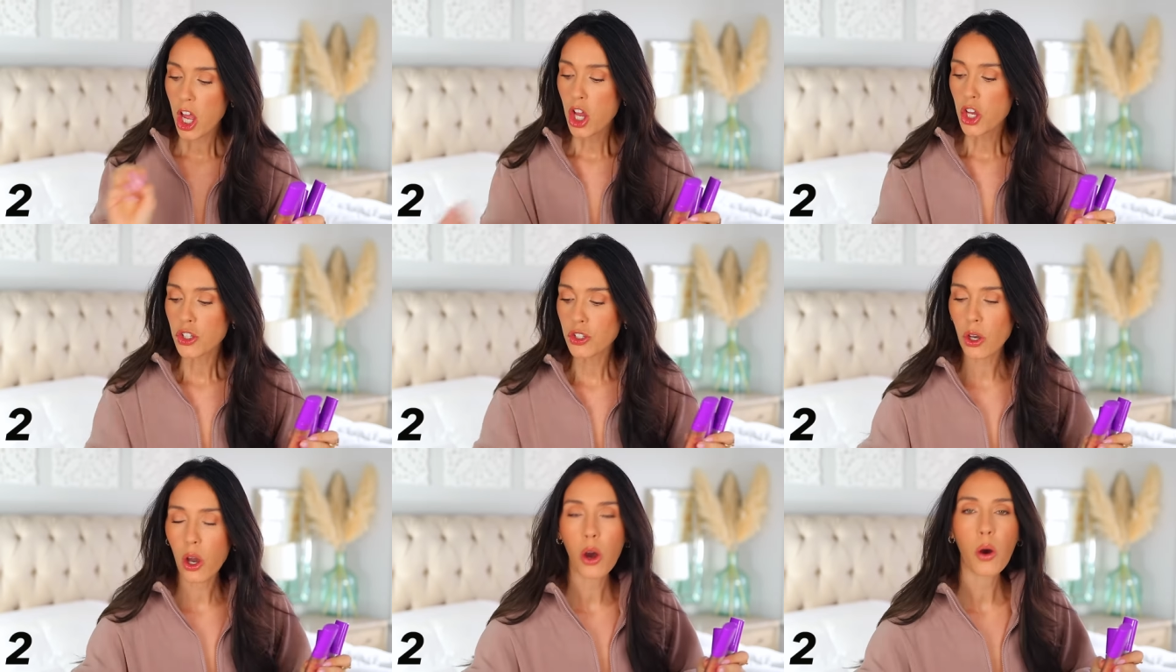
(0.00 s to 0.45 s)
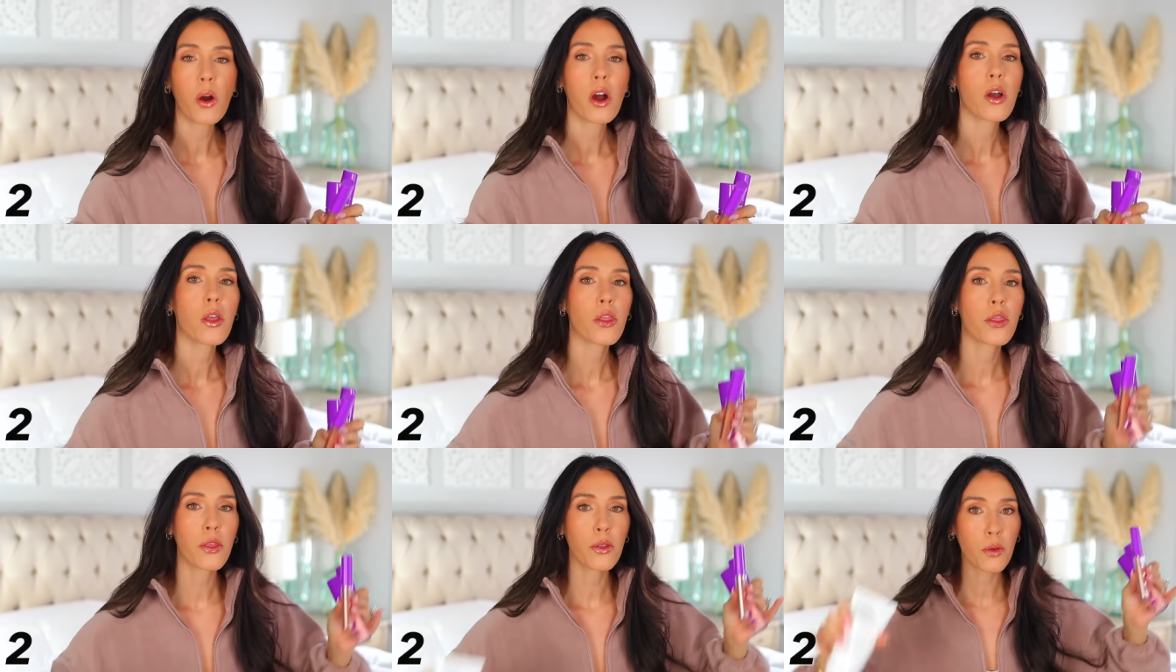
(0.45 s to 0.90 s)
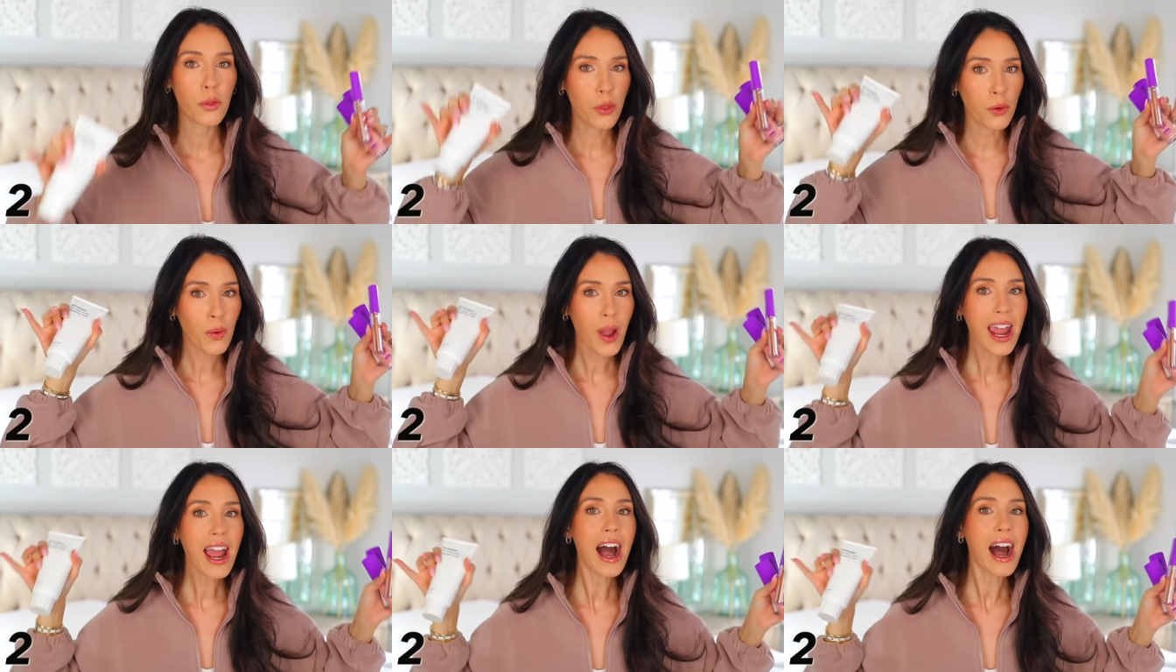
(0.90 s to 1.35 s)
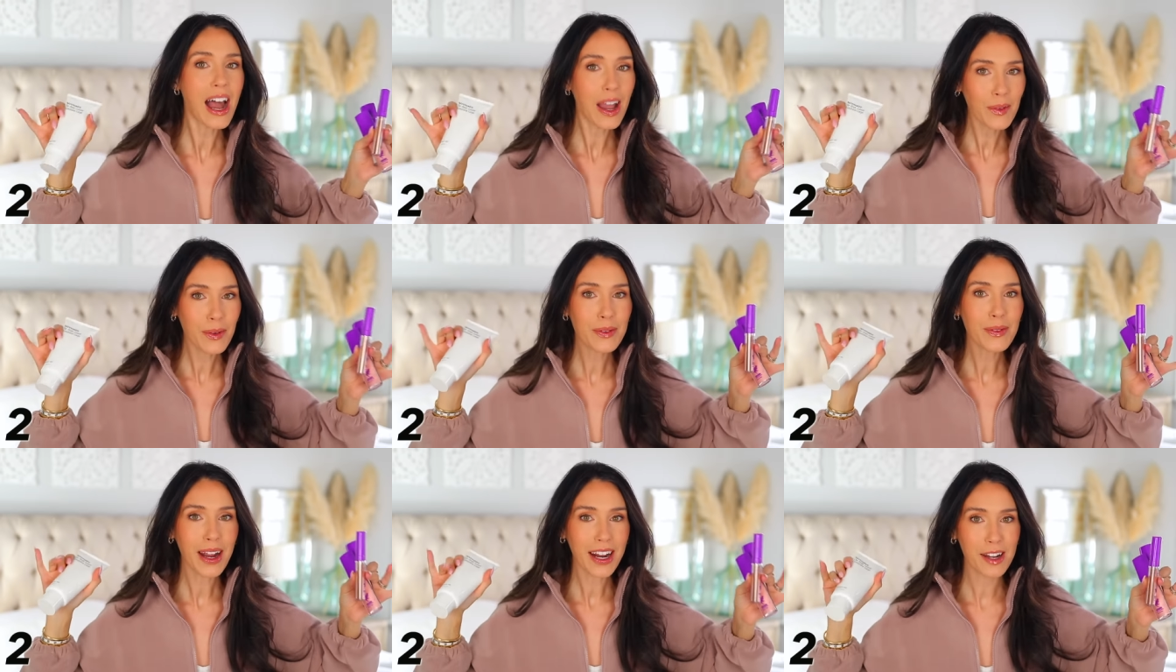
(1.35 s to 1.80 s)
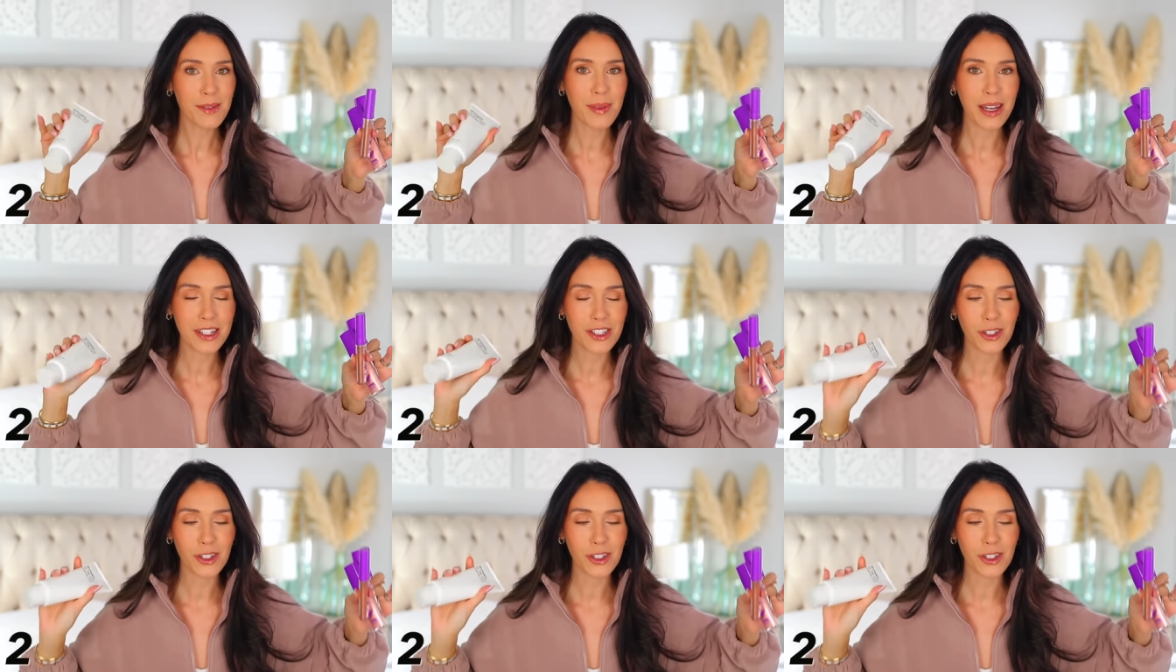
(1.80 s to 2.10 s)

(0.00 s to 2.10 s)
So the, the way I would recommend